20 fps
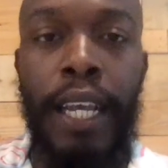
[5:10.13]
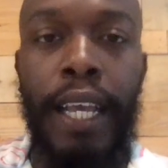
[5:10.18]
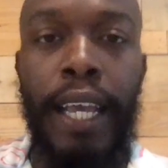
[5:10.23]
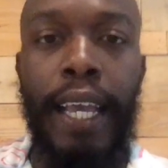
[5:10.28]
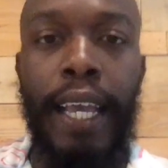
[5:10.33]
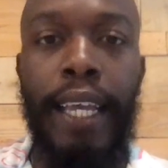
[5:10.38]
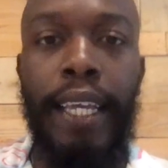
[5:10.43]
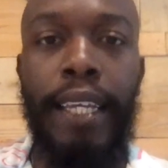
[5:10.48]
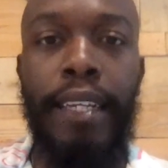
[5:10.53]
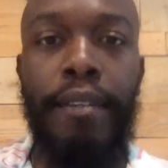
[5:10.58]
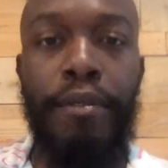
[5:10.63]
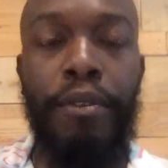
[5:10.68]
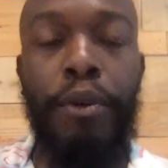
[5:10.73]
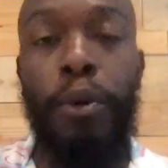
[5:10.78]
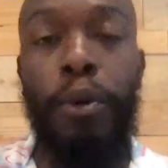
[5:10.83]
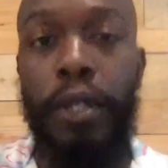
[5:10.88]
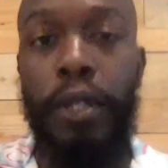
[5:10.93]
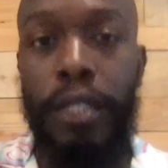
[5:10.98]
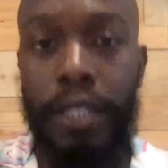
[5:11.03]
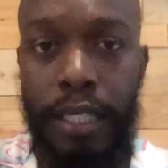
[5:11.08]
And of
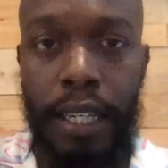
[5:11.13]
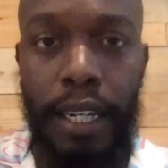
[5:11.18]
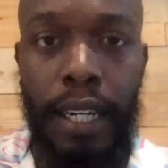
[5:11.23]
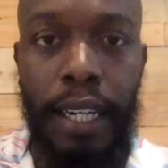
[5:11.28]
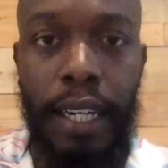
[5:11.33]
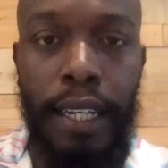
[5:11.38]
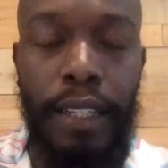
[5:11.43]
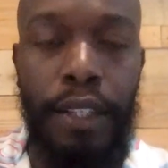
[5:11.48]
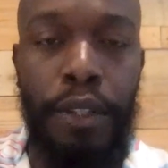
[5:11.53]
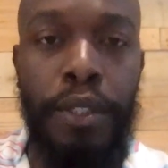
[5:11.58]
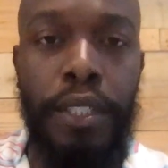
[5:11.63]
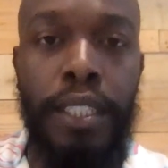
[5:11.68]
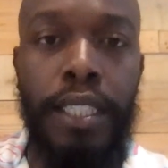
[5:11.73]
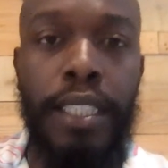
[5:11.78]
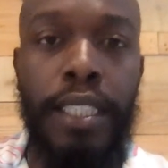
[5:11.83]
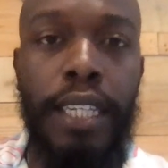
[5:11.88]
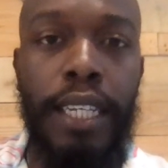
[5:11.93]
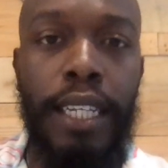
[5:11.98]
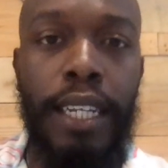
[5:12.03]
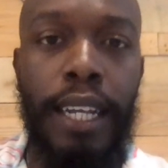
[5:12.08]
course, using the
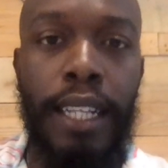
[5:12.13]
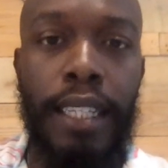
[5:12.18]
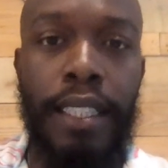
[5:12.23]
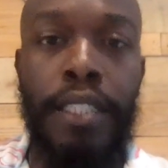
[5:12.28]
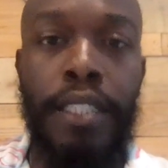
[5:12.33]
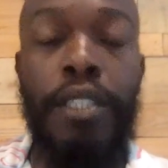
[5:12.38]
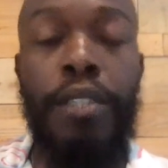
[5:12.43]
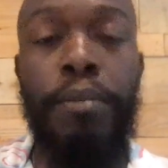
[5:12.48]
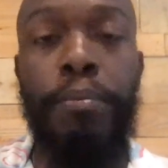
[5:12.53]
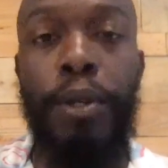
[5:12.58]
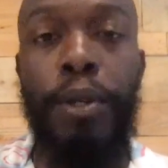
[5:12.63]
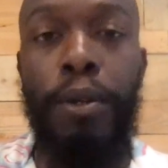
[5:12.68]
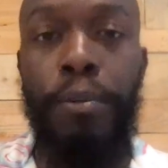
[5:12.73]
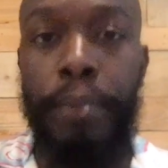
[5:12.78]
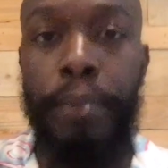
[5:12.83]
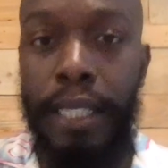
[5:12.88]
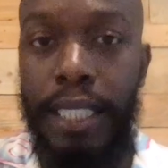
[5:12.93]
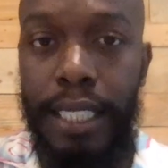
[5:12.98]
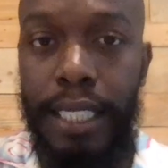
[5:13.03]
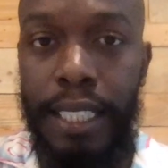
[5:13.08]
technology to build
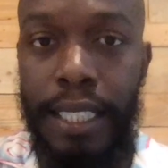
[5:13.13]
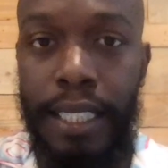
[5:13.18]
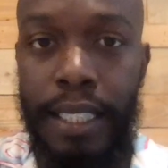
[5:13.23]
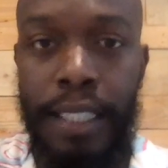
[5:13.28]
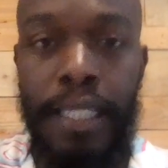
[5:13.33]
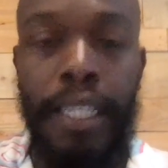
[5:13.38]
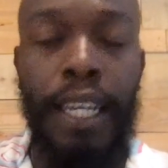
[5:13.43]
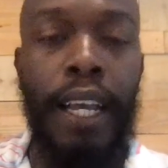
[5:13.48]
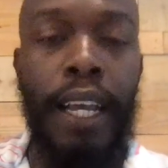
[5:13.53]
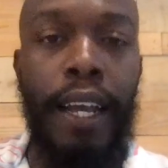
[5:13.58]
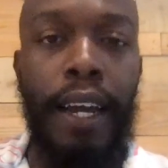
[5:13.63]
businesses